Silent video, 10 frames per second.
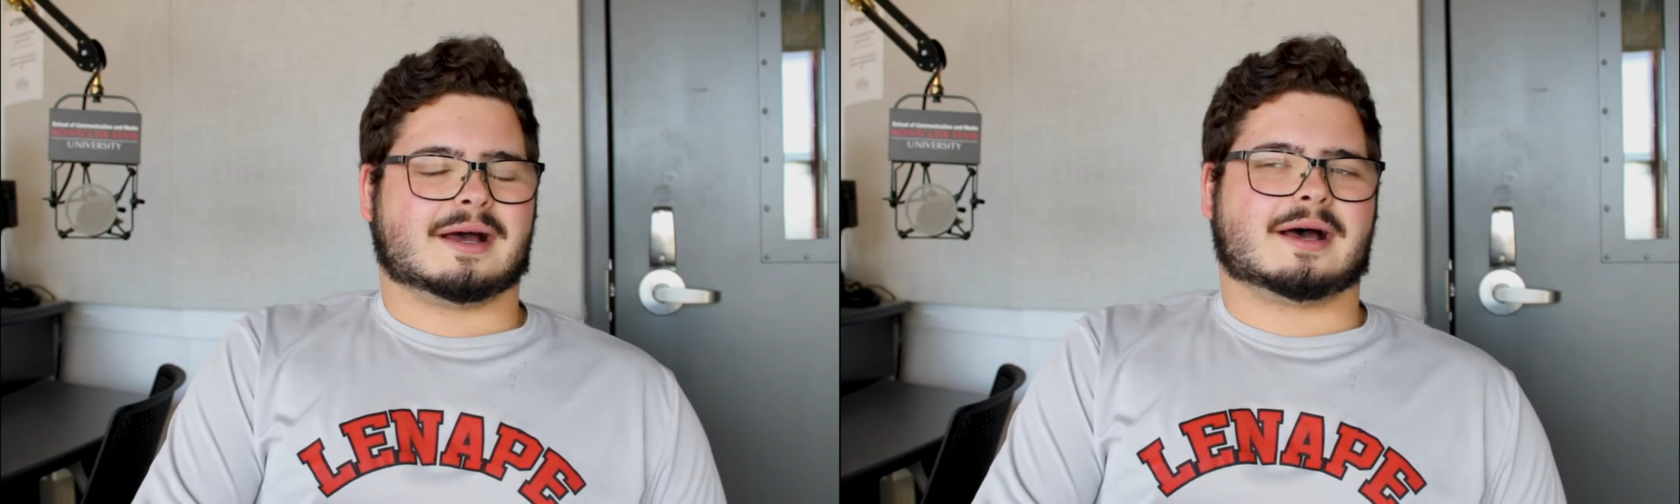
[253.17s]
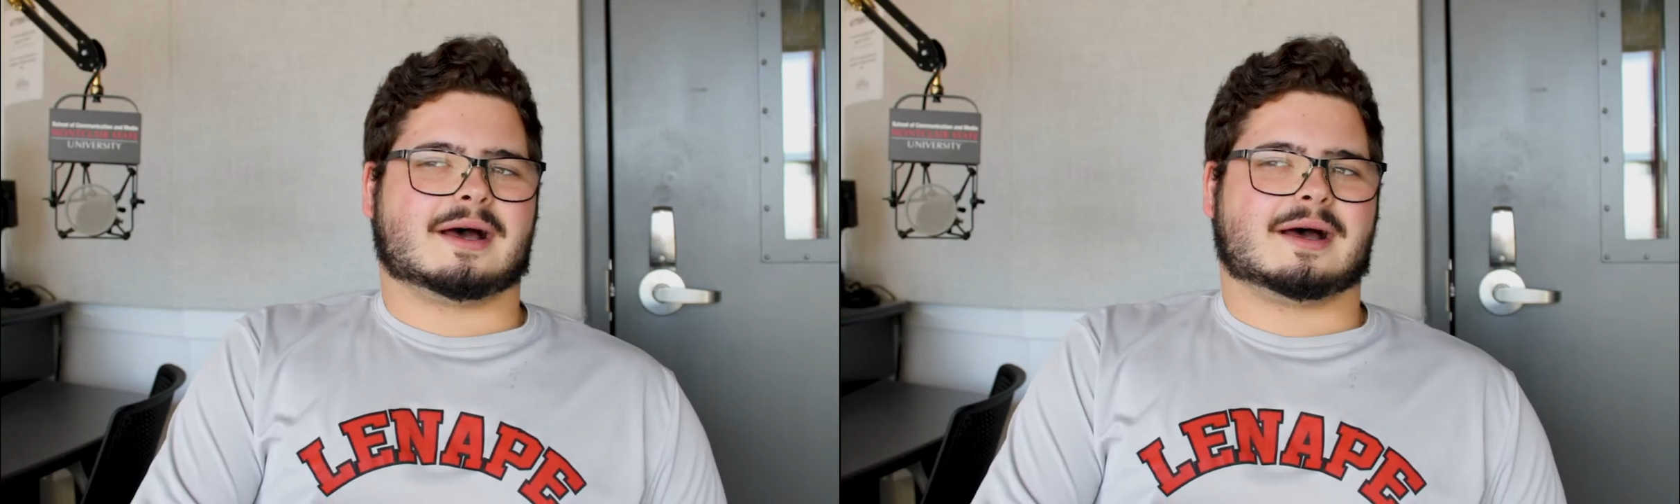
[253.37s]

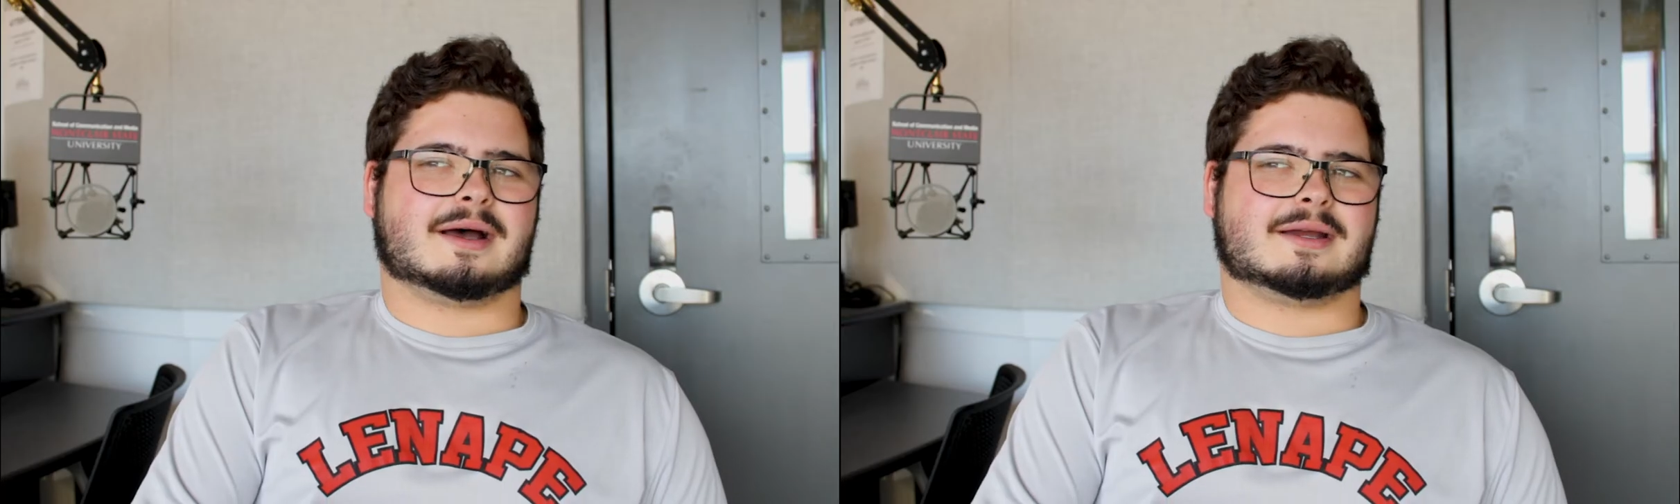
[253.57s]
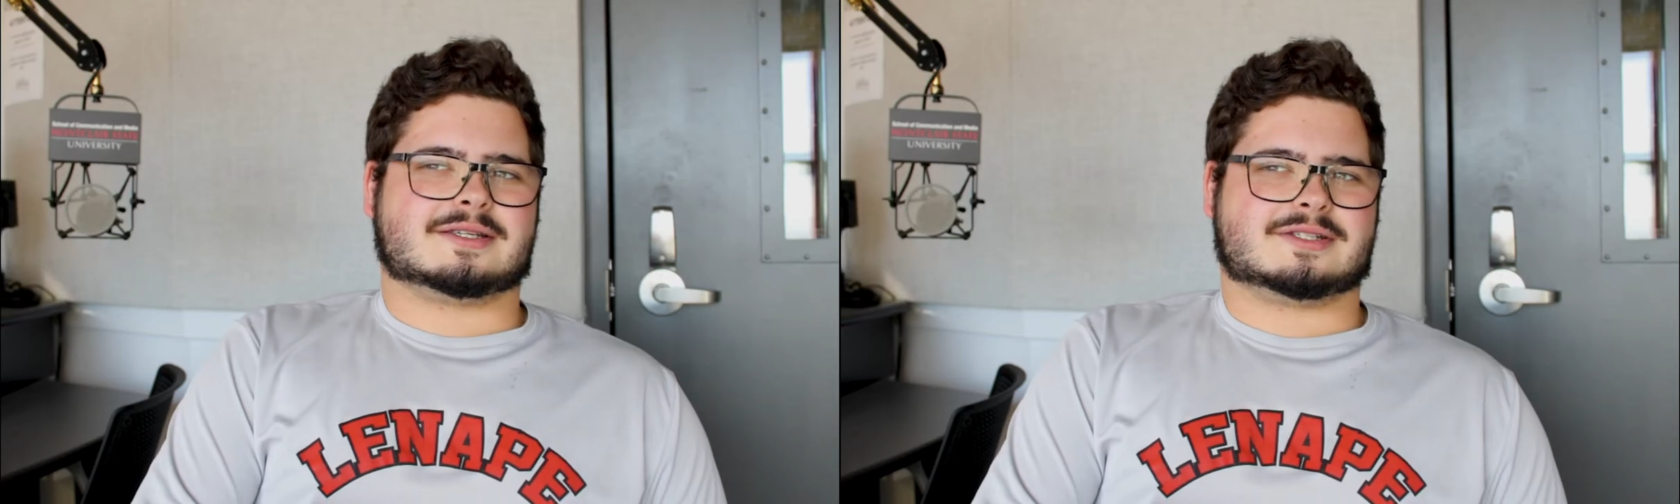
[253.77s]

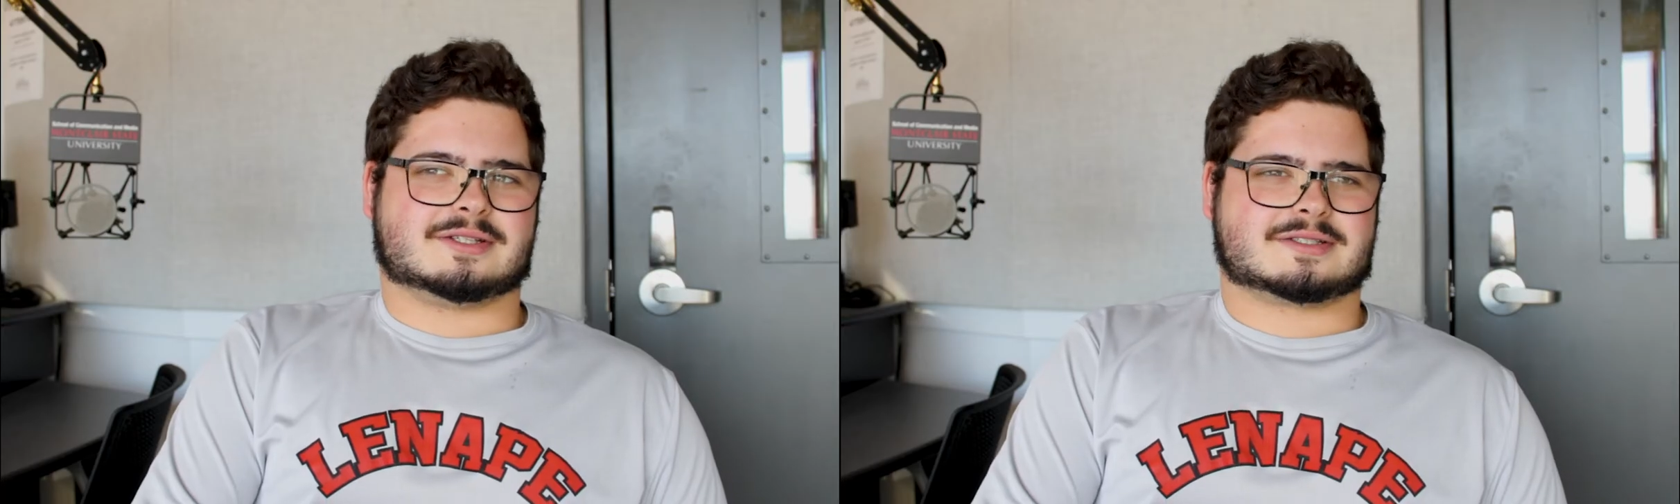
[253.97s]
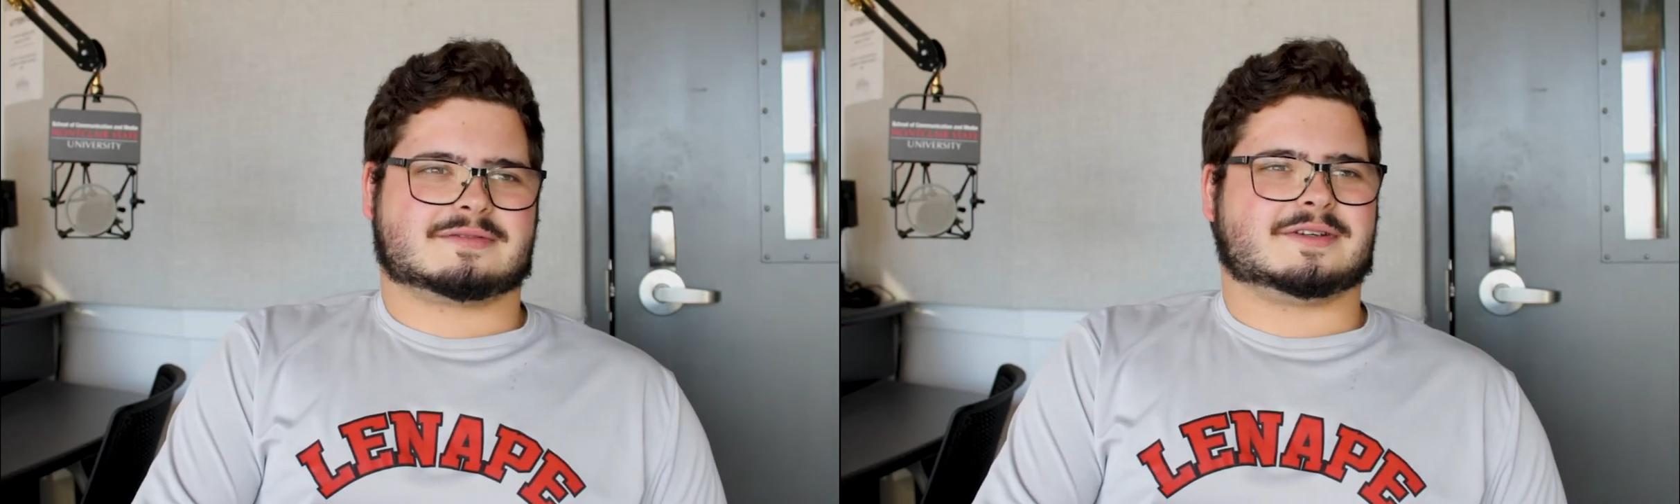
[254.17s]
I
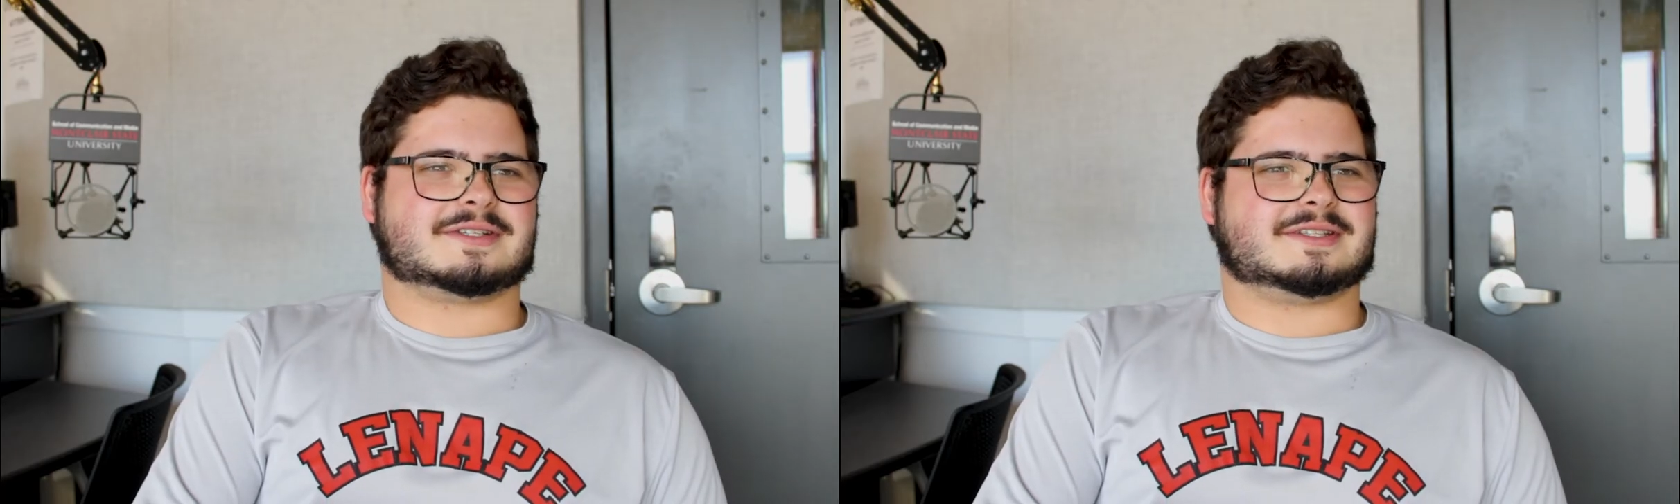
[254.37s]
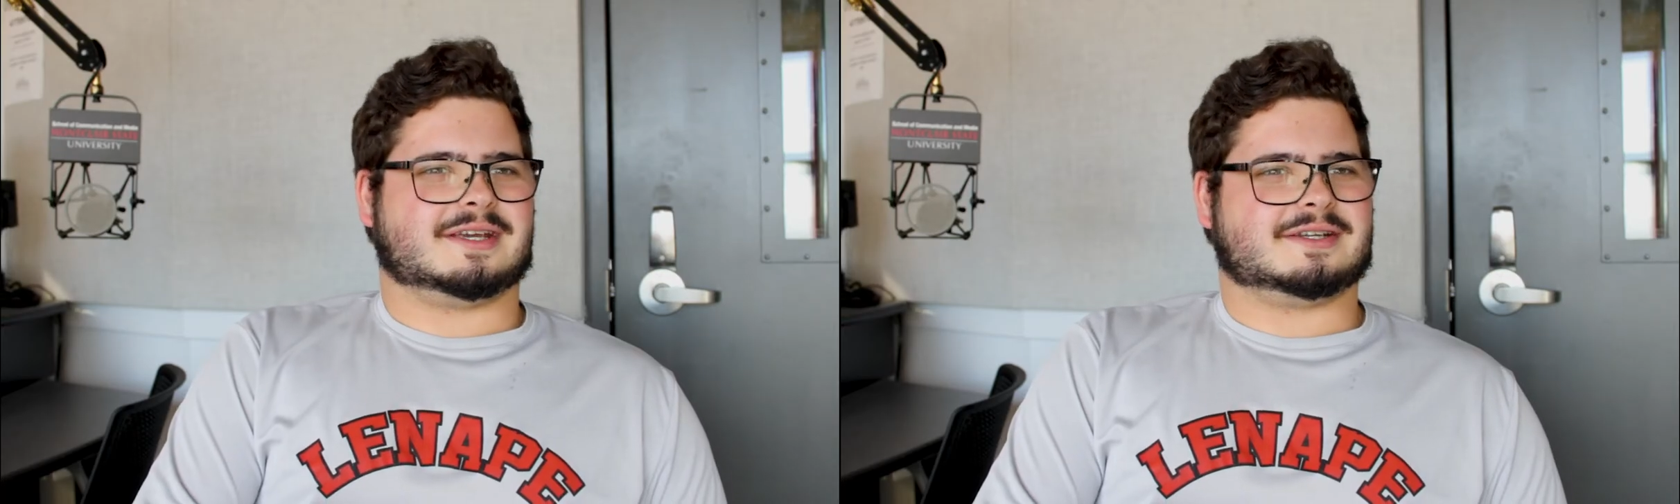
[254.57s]
just
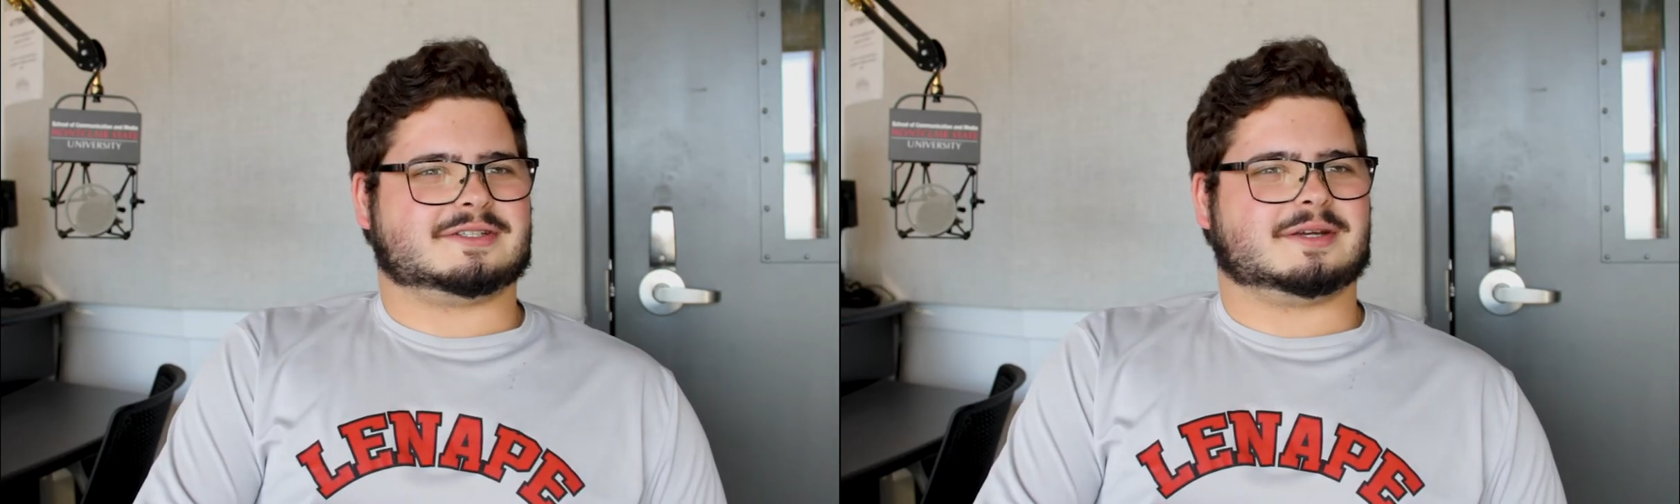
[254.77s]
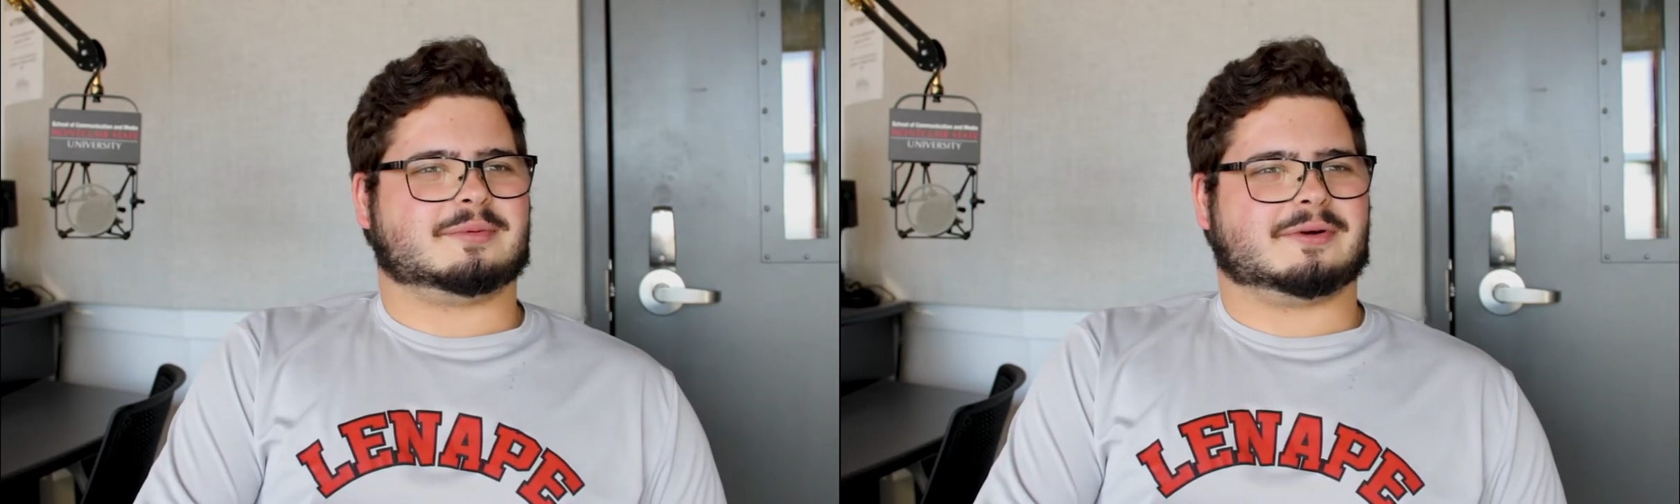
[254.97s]
finished the
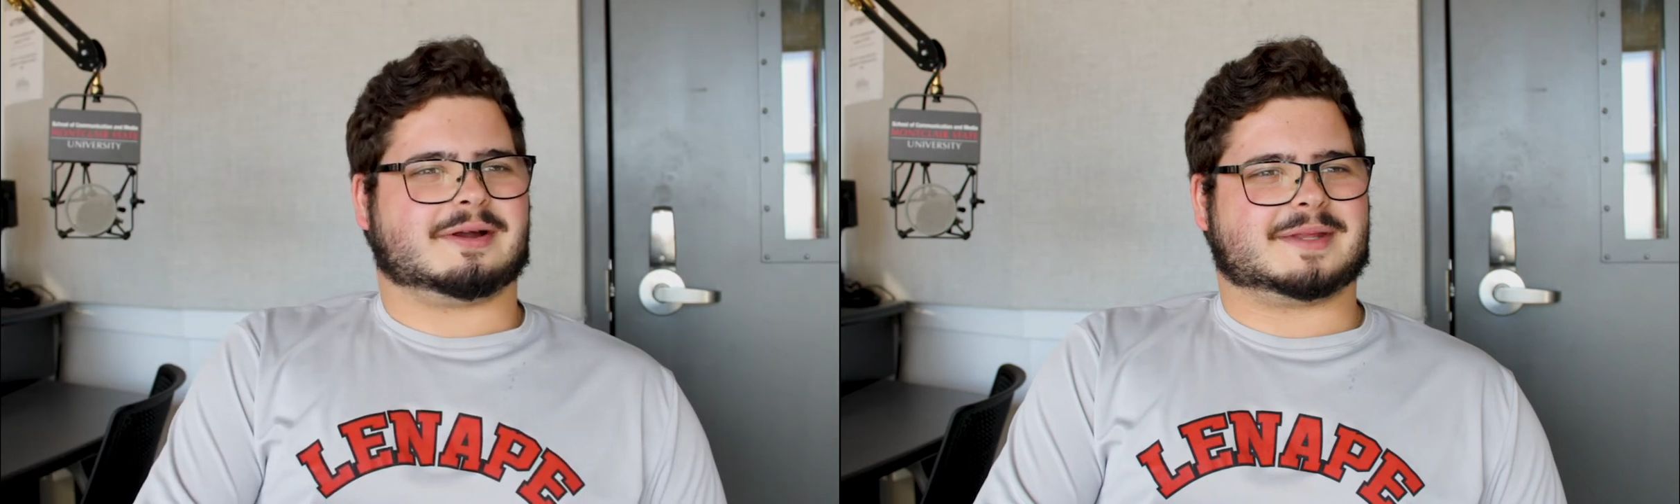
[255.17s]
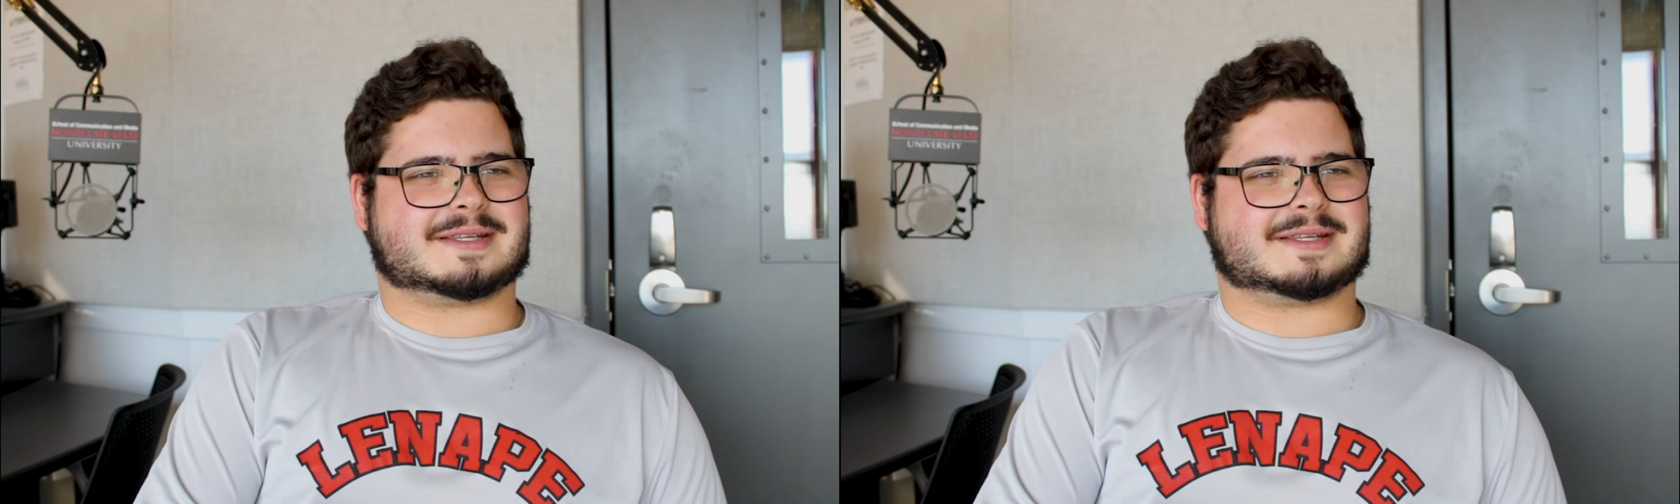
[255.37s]
ADJ program.